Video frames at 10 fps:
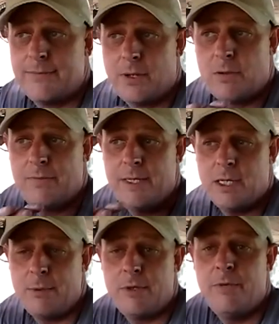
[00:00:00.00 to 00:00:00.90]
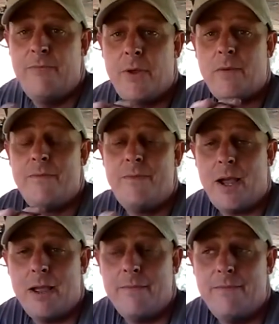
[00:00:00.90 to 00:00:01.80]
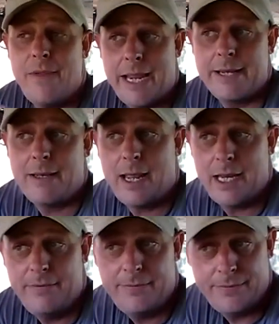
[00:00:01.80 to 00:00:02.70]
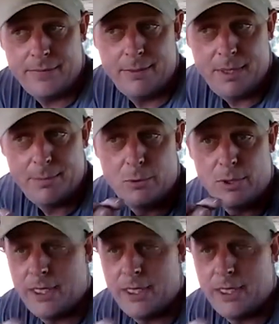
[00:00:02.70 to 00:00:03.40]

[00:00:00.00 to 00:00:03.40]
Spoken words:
fellow VW, fellow van life, people who